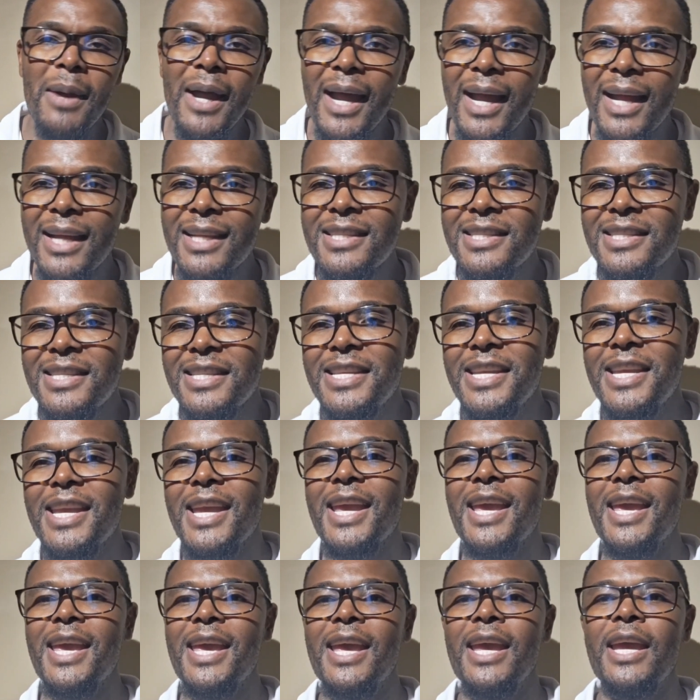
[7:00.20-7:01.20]
months, a
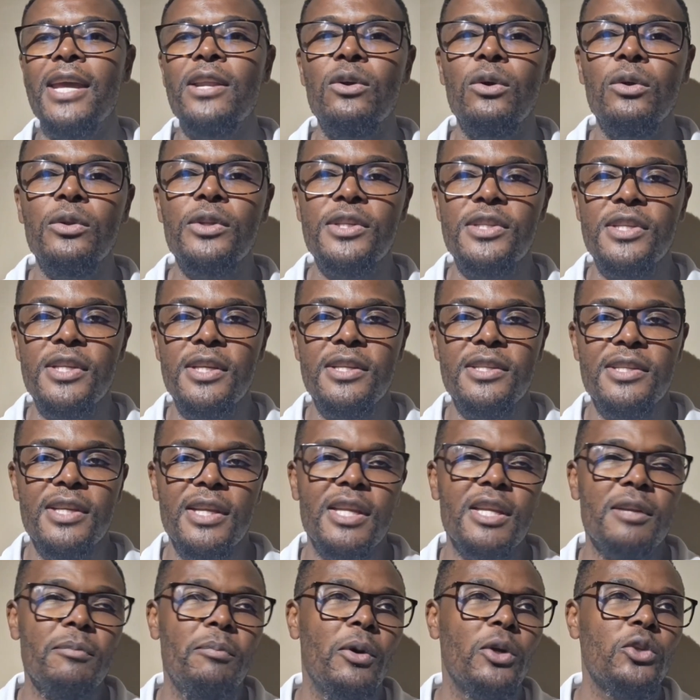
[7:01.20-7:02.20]
year, and all these things,
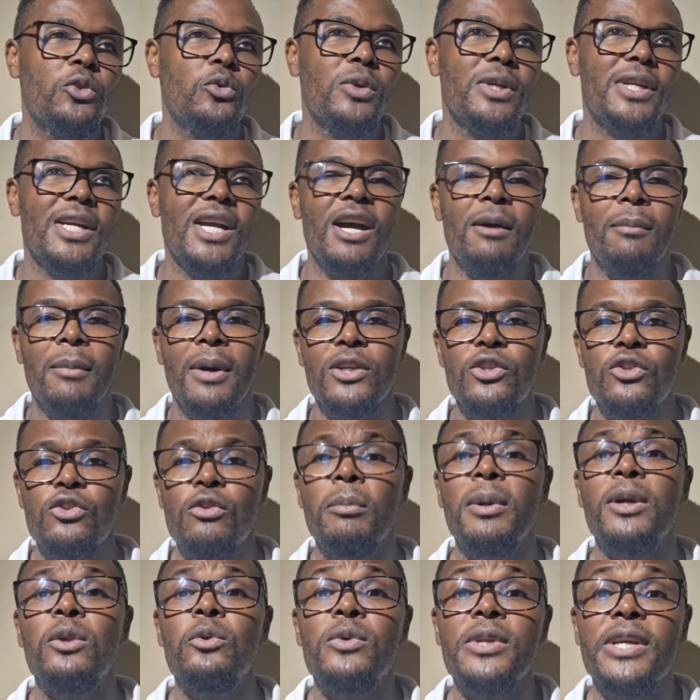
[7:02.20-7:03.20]
and the report will come out.
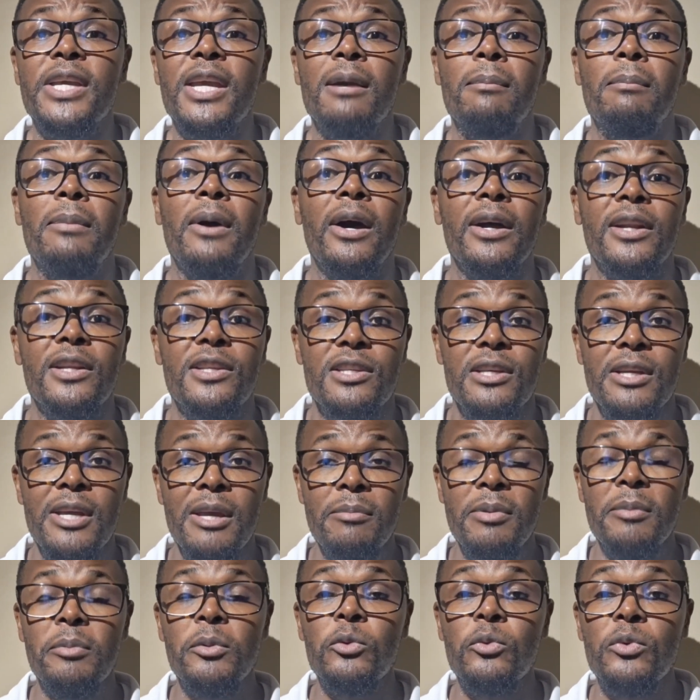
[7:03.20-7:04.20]
Nobody will care about it.
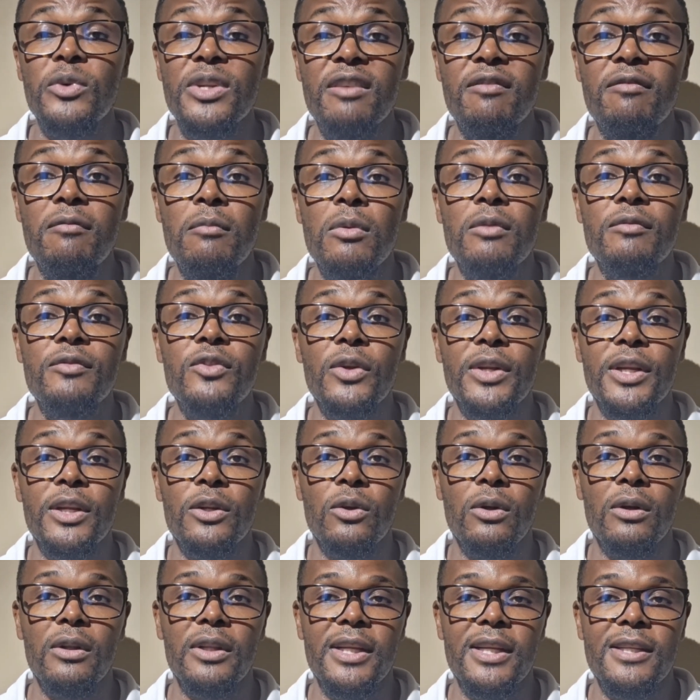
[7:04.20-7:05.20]
People would have moved on and
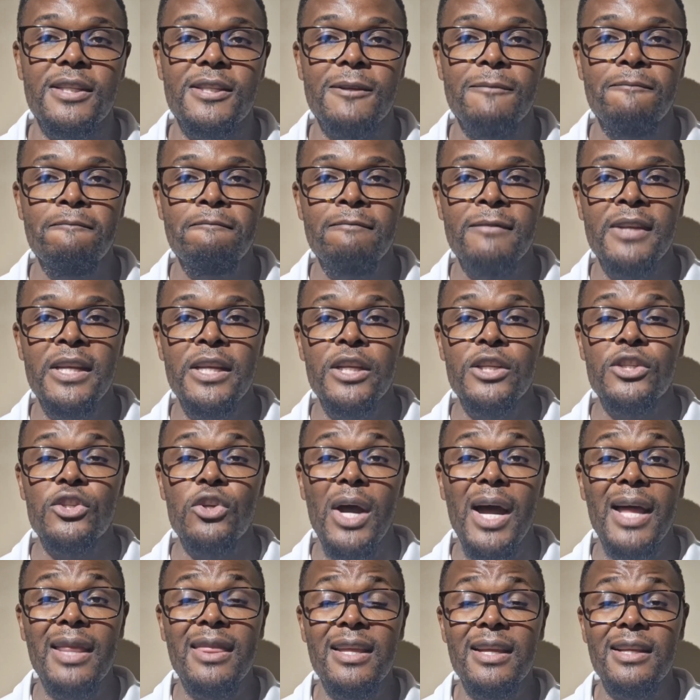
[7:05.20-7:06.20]
all that.
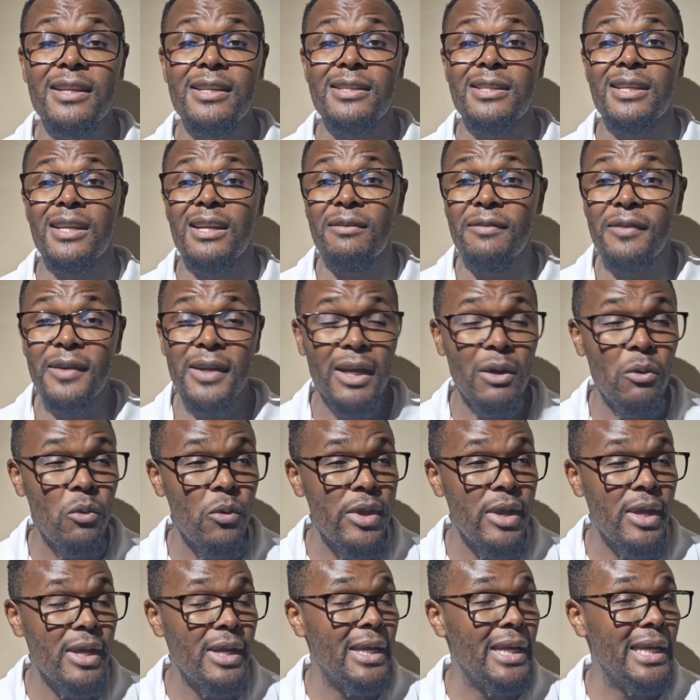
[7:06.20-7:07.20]
So I think South Africa,
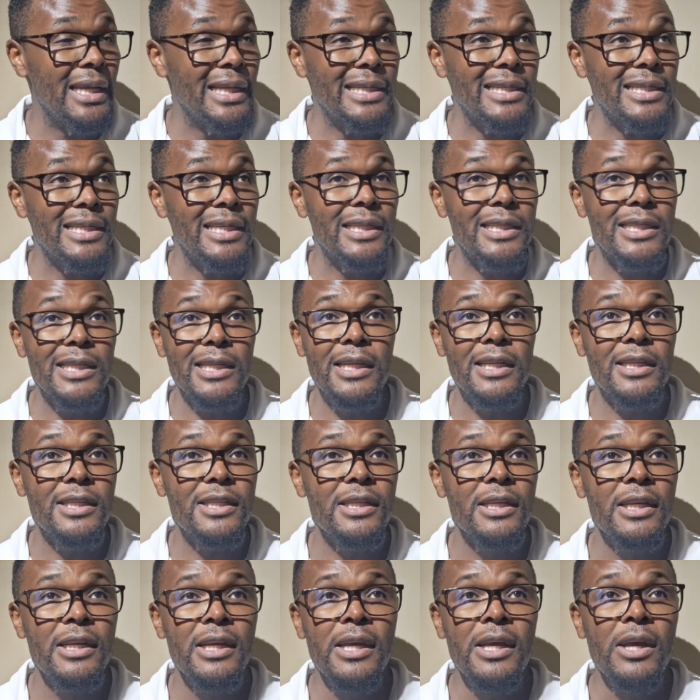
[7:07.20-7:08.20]

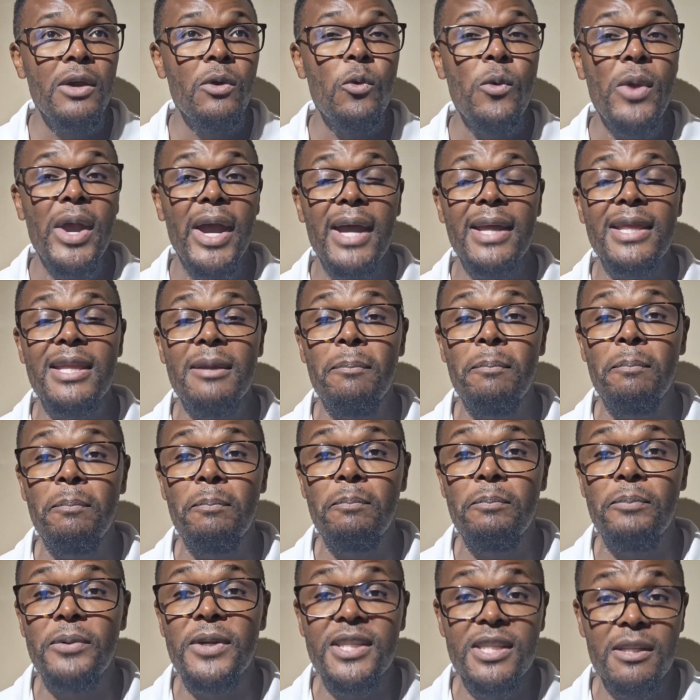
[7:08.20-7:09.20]
we're at the
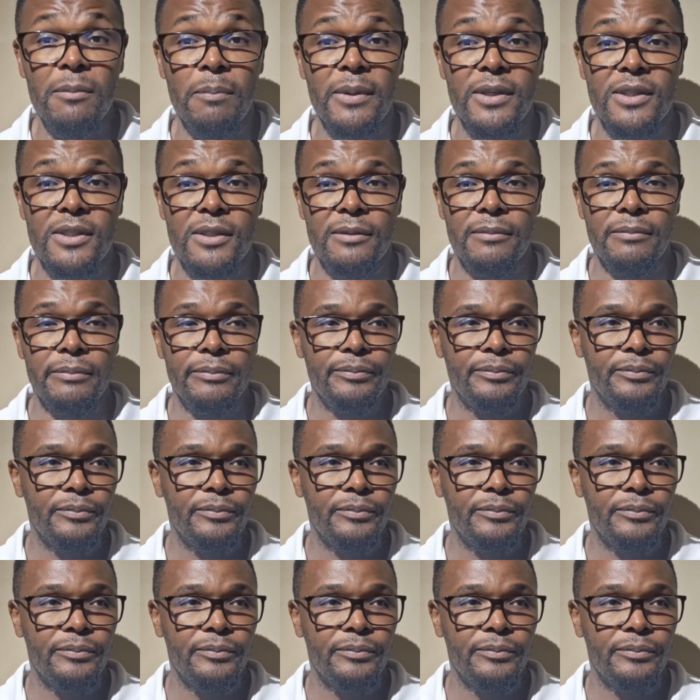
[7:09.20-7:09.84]
precipice.